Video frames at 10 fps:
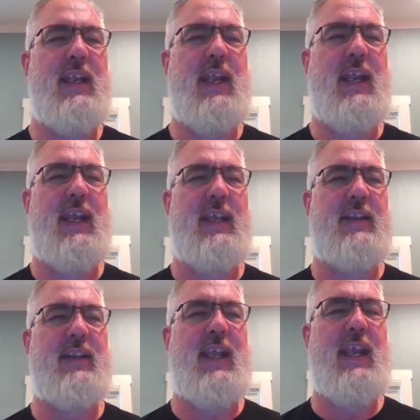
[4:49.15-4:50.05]

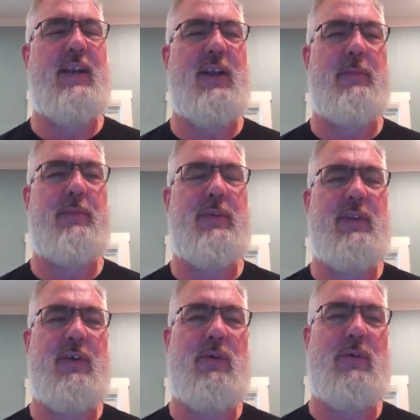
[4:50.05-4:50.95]
and they end up,
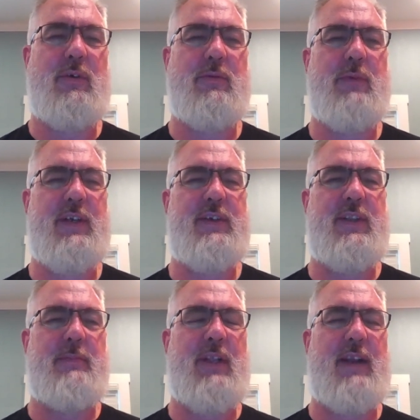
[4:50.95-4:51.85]
the whole rest of
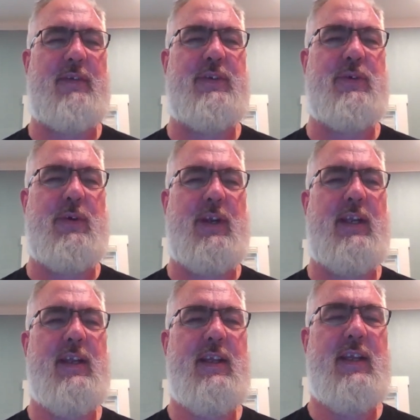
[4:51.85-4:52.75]
the plot of the story